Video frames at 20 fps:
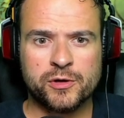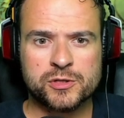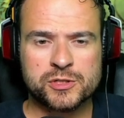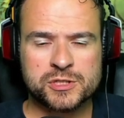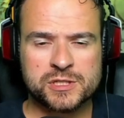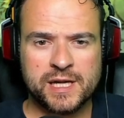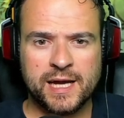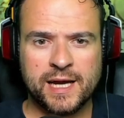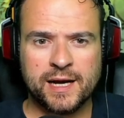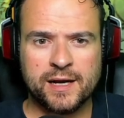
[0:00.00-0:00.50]

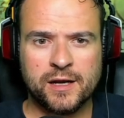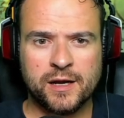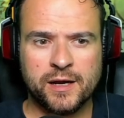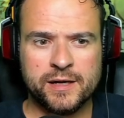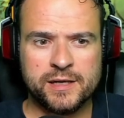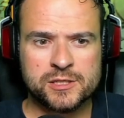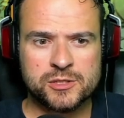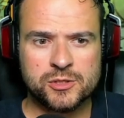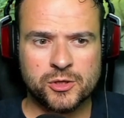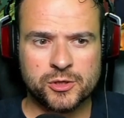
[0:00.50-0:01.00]
Stag
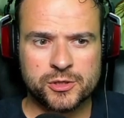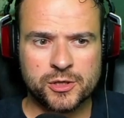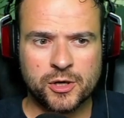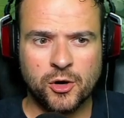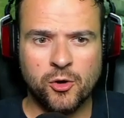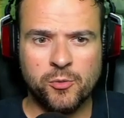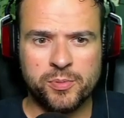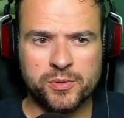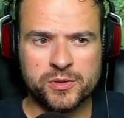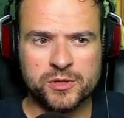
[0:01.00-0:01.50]
Knight is not
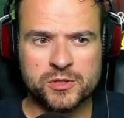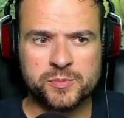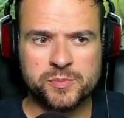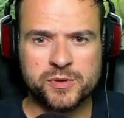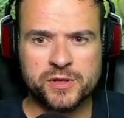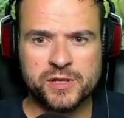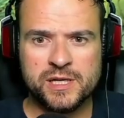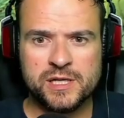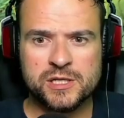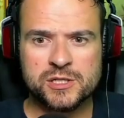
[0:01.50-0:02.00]
opened,
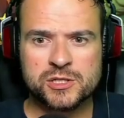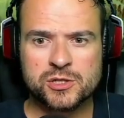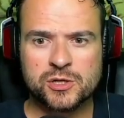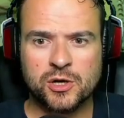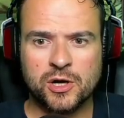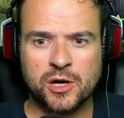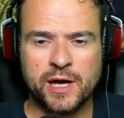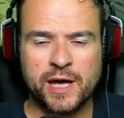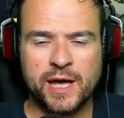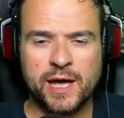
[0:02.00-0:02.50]
but he's
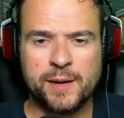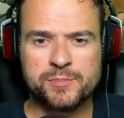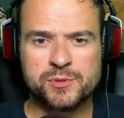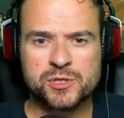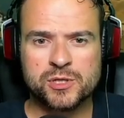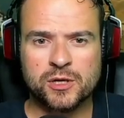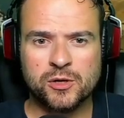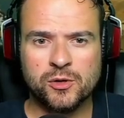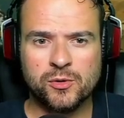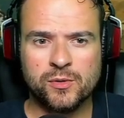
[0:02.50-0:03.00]

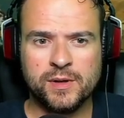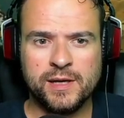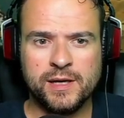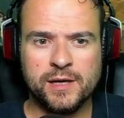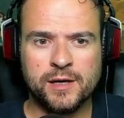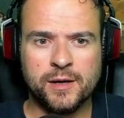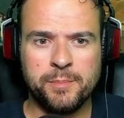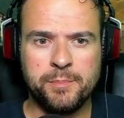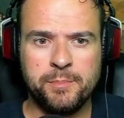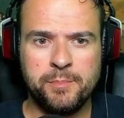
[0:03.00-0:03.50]

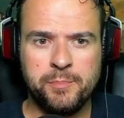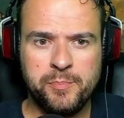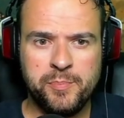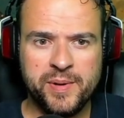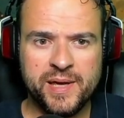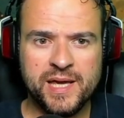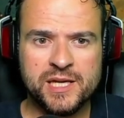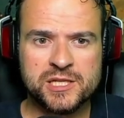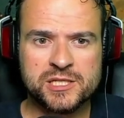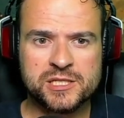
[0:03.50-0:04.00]
absolutely a
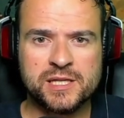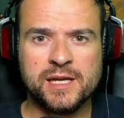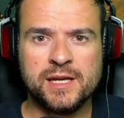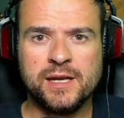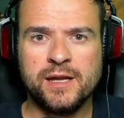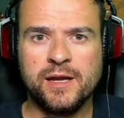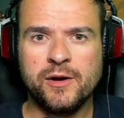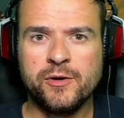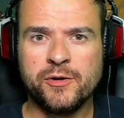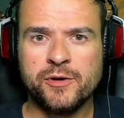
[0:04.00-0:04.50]
beast in
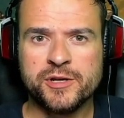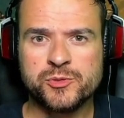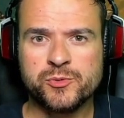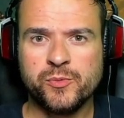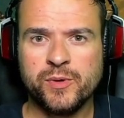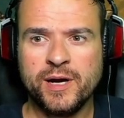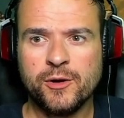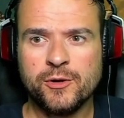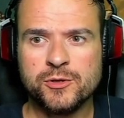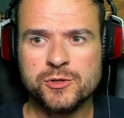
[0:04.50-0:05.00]
here as
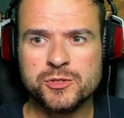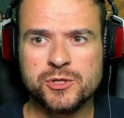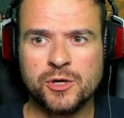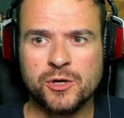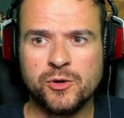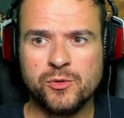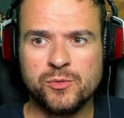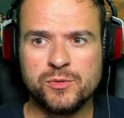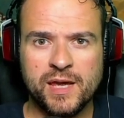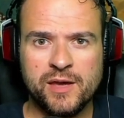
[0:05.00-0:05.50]
well.
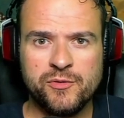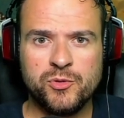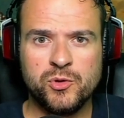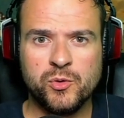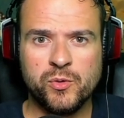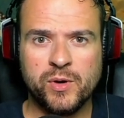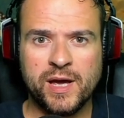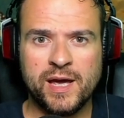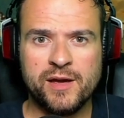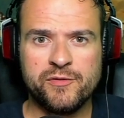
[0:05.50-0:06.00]
So if
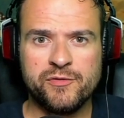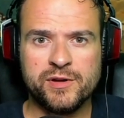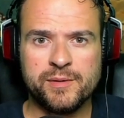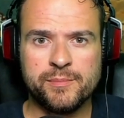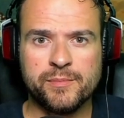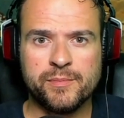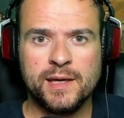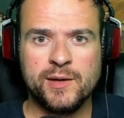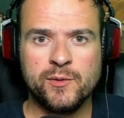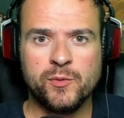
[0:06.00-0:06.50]
you have
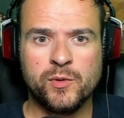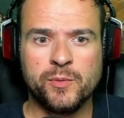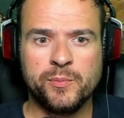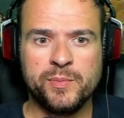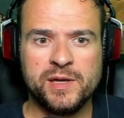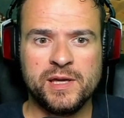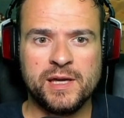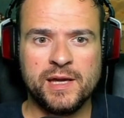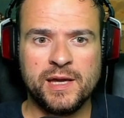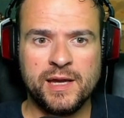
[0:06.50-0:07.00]
him, he will
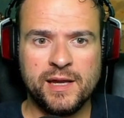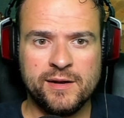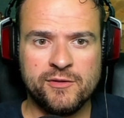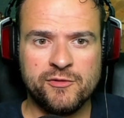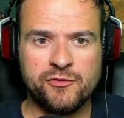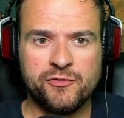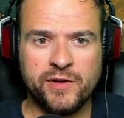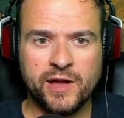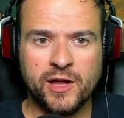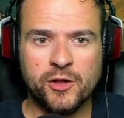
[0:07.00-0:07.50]
be
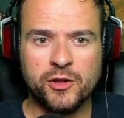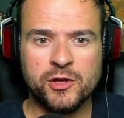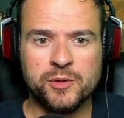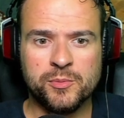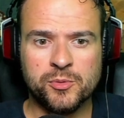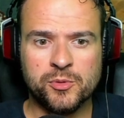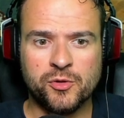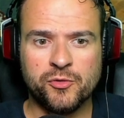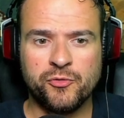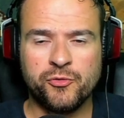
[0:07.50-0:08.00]

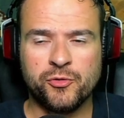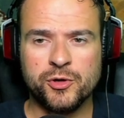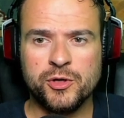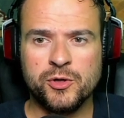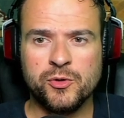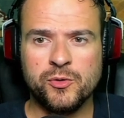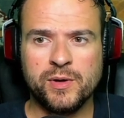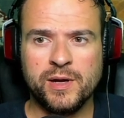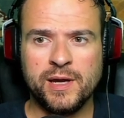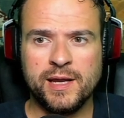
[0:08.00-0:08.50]
invaluable for
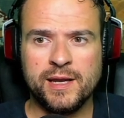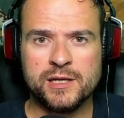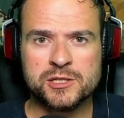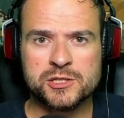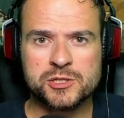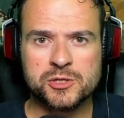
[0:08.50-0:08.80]
you in his